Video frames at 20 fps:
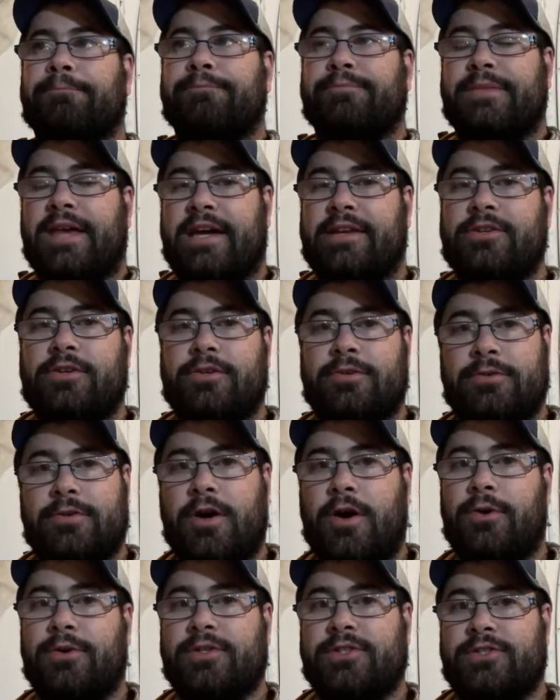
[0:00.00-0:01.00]
then you
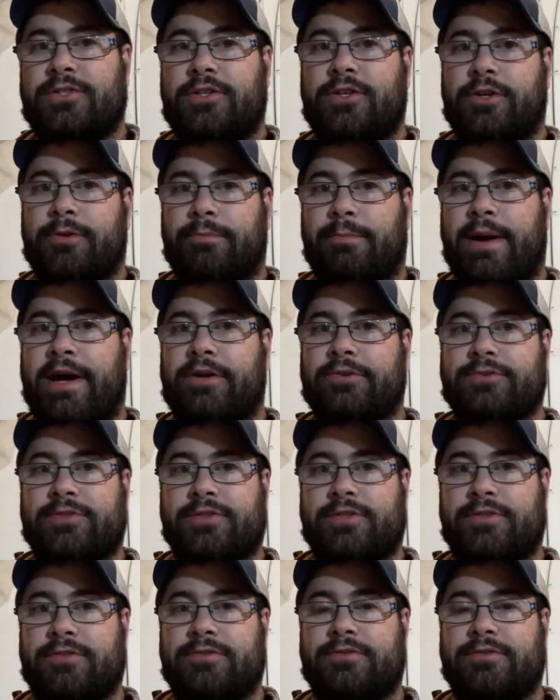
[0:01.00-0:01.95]
know it's your mounts.